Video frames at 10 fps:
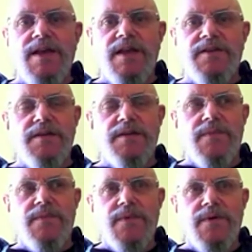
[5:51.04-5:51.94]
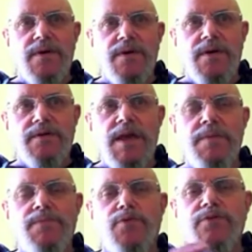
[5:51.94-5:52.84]
isn't it
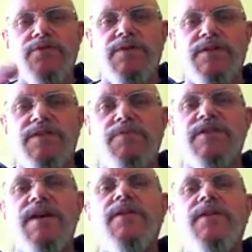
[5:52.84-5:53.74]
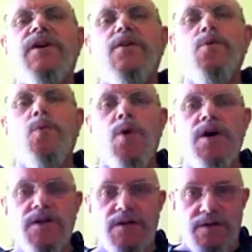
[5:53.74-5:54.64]
important to understand what's happening in the whole
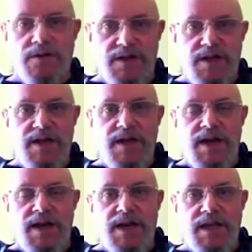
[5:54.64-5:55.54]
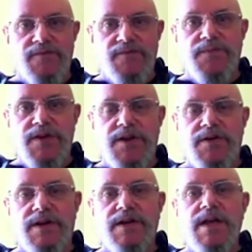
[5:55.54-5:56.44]
world in any given
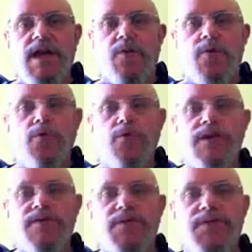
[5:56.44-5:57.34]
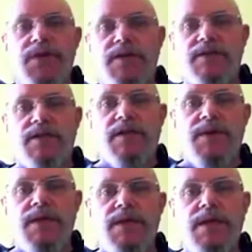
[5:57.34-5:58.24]
period, and all the different things that could
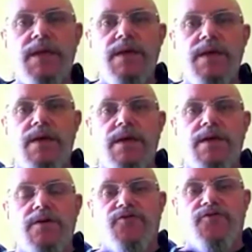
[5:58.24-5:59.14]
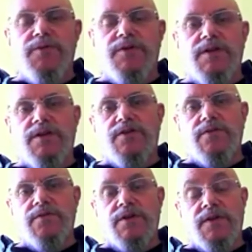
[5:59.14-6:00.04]
be contributed
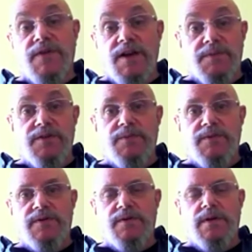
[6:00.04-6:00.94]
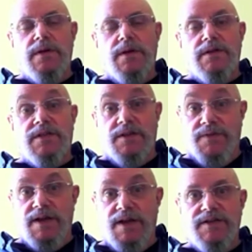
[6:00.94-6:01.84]
to the development of human
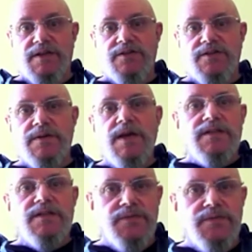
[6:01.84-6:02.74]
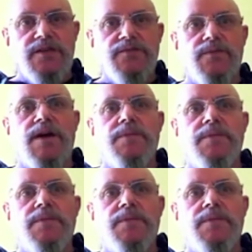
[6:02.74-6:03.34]
civilization? So that's what I